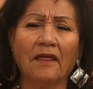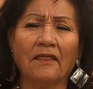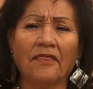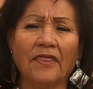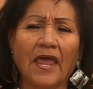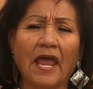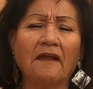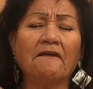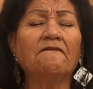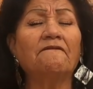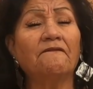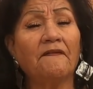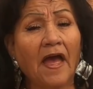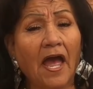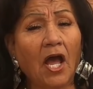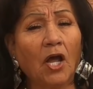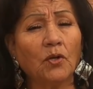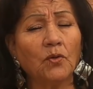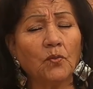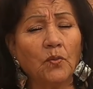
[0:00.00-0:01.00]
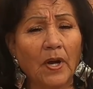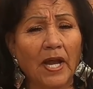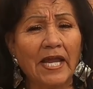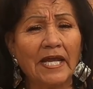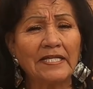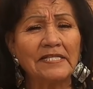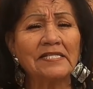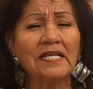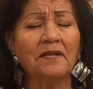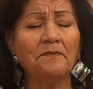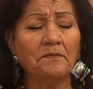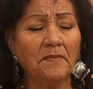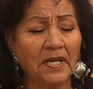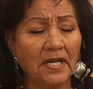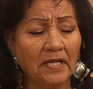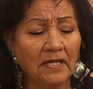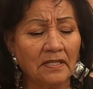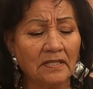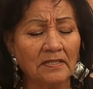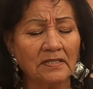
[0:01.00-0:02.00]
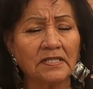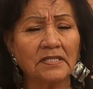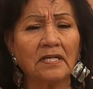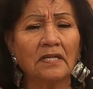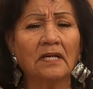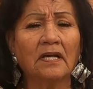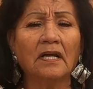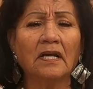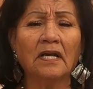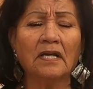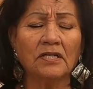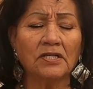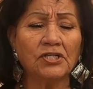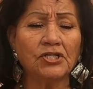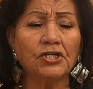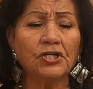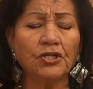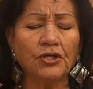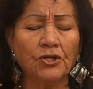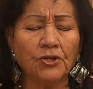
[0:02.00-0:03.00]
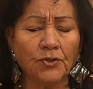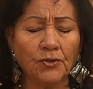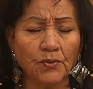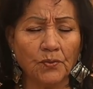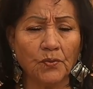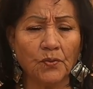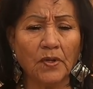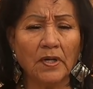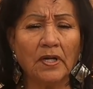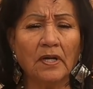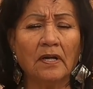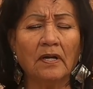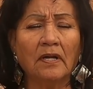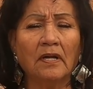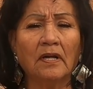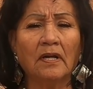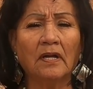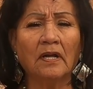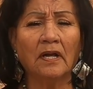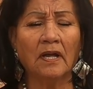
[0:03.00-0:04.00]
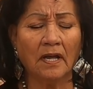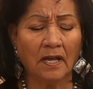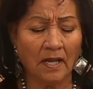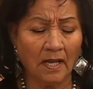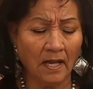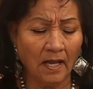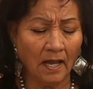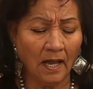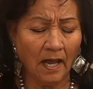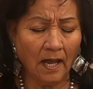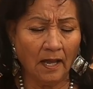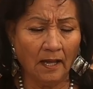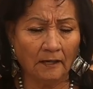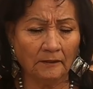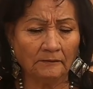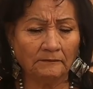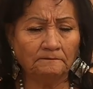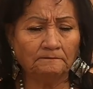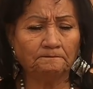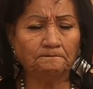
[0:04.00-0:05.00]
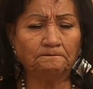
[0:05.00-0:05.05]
they found ways and means to uh,